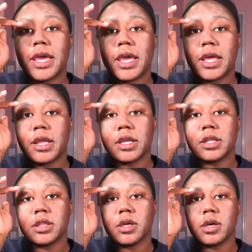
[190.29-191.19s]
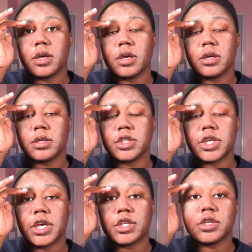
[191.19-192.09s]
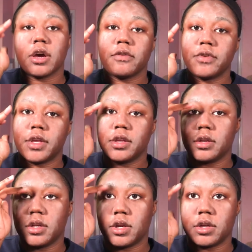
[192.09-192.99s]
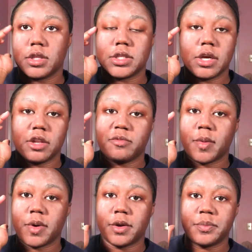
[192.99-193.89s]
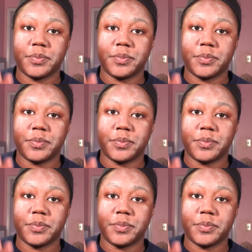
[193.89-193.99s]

and the shade Toffee near the tail of my brow.